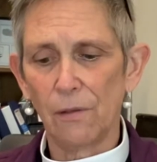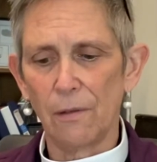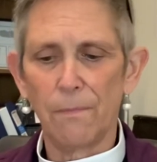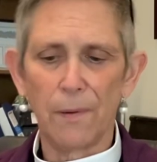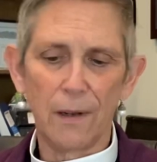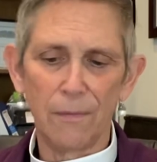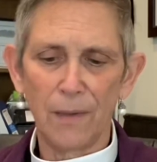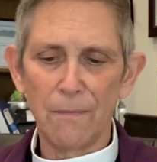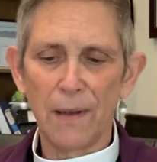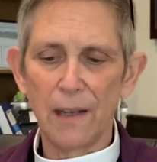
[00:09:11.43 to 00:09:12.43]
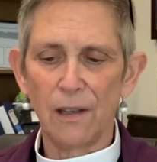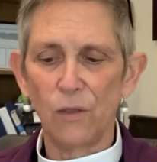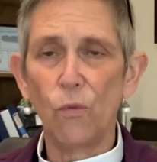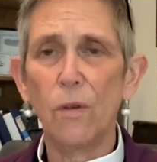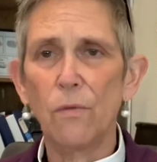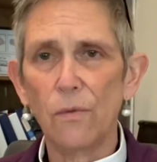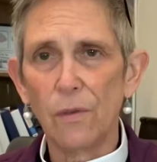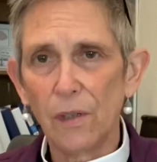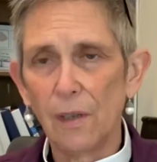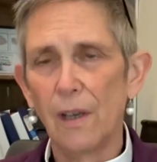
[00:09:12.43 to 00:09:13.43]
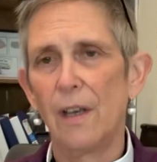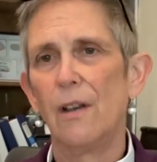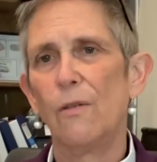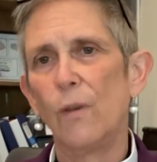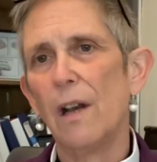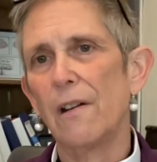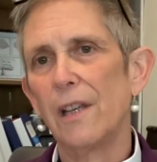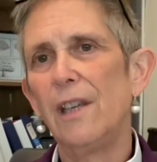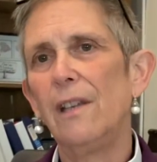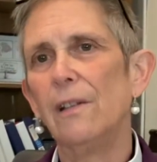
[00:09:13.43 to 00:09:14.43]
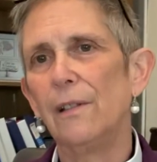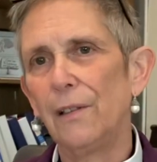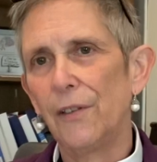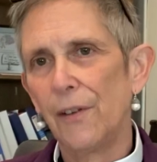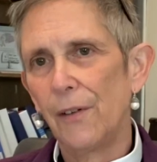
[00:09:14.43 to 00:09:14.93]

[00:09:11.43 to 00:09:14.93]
or pardon me, by his wounds we are healed.